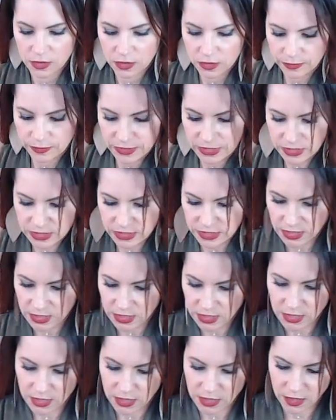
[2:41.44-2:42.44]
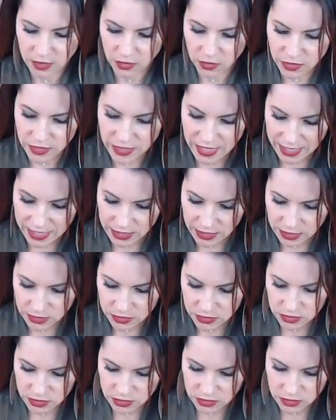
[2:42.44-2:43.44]
Let me see how that
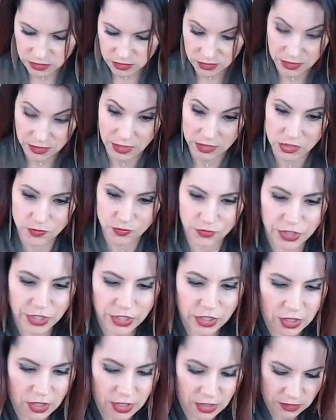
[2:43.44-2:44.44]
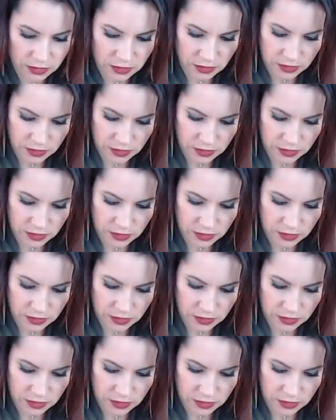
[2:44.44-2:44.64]
is. That's pretty good.